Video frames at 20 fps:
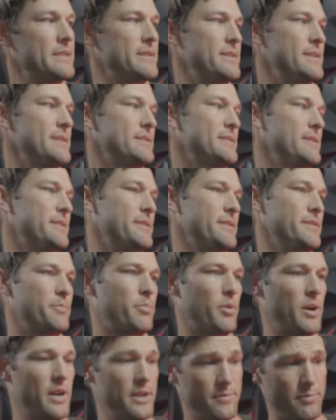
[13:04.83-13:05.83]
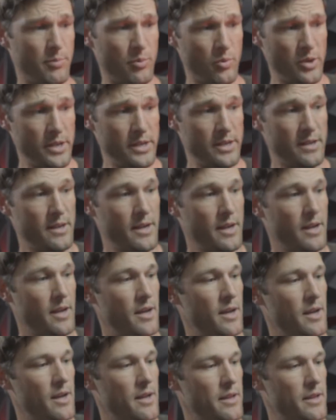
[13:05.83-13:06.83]
this at this price point,
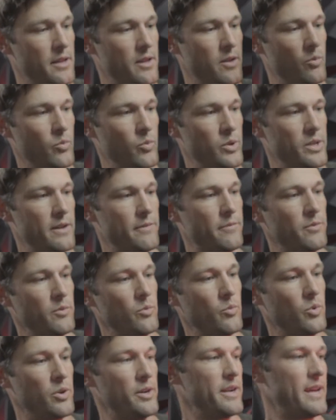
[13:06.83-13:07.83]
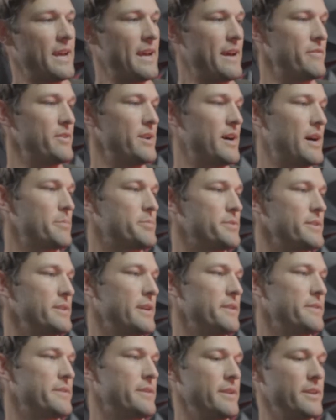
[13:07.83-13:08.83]
we definitely wanted to have an option
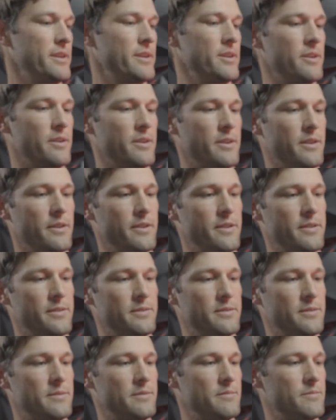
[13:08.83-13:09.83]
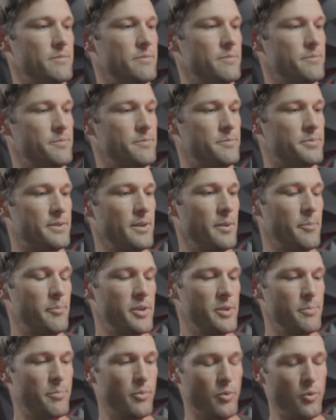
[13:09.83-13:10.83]
out there. Some
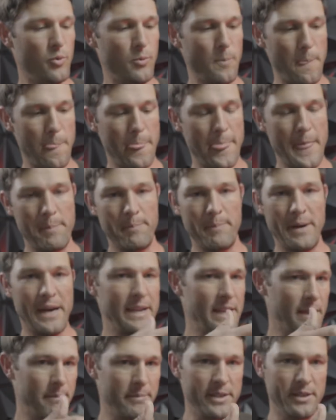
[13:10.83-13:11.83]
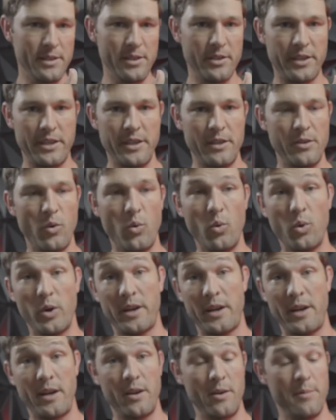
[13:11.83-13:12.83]
people might not be looking or
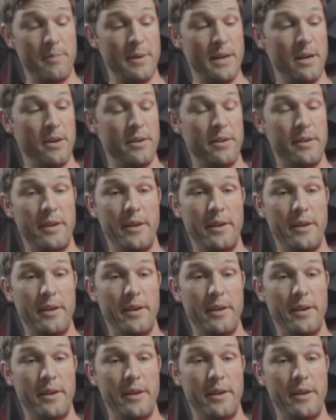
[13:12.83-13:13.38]
care about